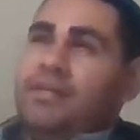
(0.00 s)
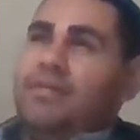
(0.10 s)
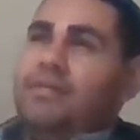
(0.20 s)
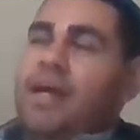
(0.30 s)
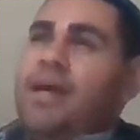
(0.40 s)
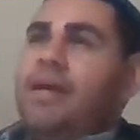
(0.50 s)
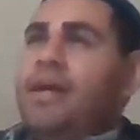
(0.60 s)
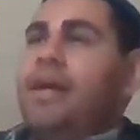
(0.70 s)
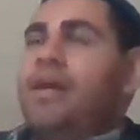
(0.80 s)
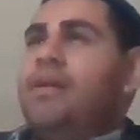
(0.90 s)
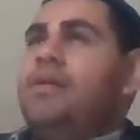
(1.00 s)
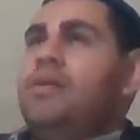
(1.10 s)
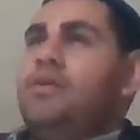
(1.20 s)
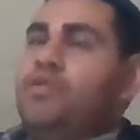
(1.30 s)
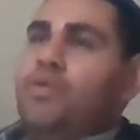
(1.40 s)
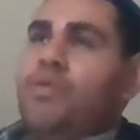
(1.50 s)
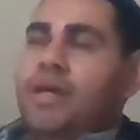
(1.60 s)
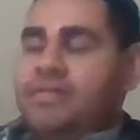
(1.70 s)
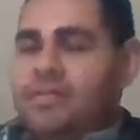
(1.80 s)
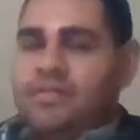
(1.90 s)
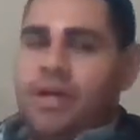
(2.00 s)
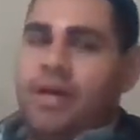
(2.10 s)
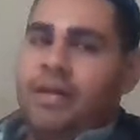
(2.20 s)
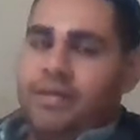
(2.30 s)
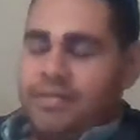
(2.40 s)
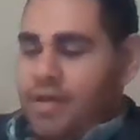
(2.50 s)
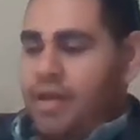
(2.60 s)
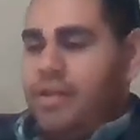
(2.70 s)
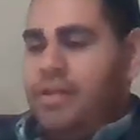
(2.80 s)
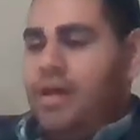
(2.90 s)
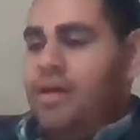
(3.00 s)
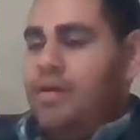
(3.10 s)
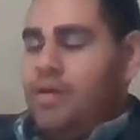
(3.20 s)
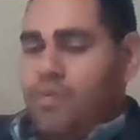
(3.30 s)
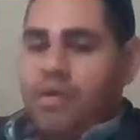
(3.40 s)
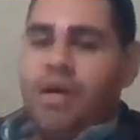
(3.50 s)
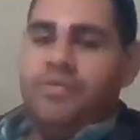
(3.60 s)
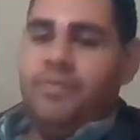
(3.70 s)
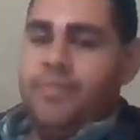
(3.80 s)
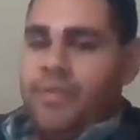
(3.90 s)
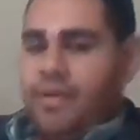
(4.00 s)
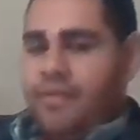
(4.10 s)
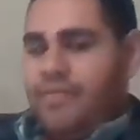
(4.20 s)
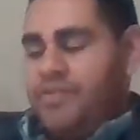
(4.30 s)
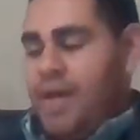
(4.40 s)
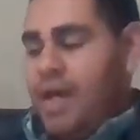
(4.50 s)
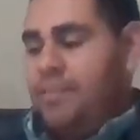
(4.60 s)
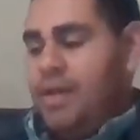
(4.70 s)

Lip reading: they can do is study the 100% of the time.